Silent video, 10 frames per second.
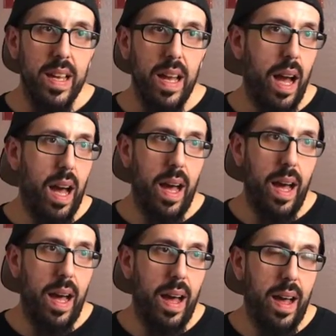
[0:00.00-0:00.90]

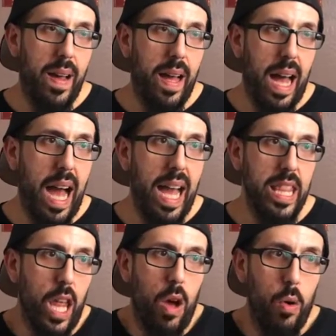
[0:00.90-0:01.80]

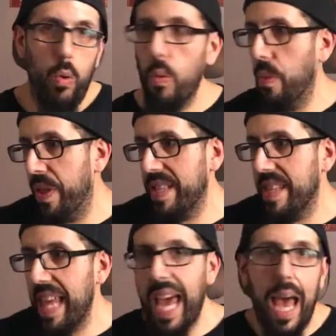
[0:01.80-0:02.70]
high-low, this,
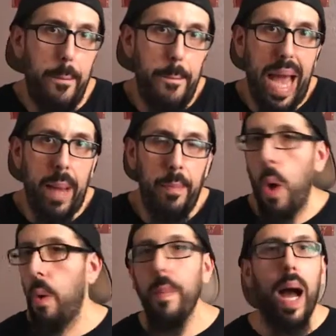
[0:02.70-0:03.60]
that, bang,
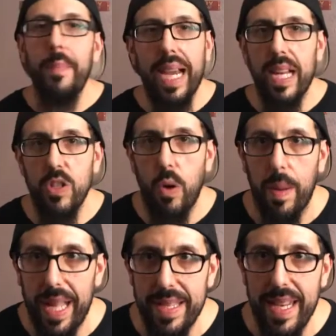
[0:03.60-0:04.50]
boom. I'm not going to talk
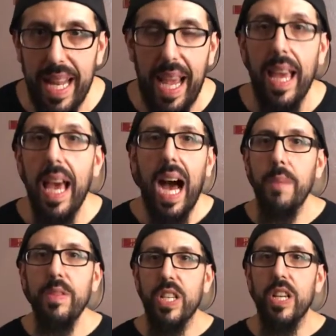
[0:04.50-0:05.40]
about today.
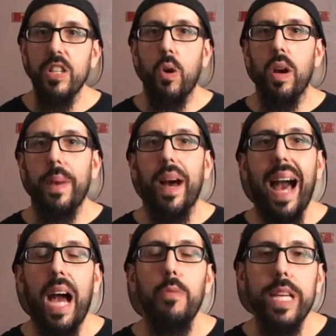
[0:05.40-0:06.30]
I'm just going to talk about
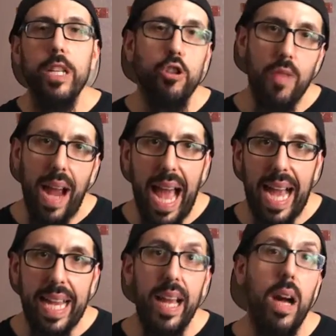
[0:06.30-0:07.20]
how we
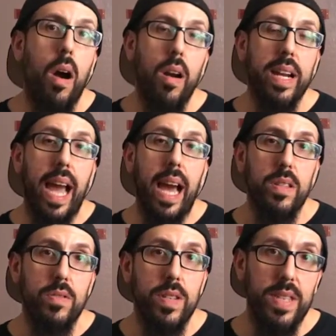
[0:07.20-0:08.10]
track our
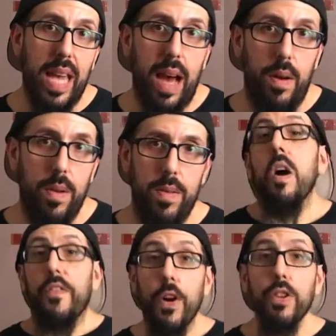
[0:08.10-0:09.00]
calories out.
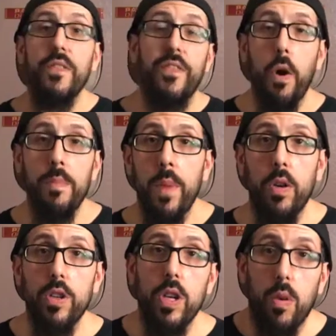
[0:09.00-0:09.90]
First and
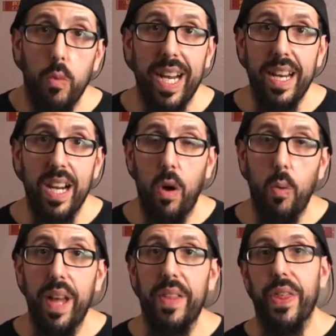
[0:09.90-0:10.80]
foremost, we're going to go
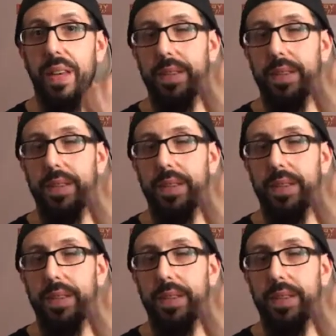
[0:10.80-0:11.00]
with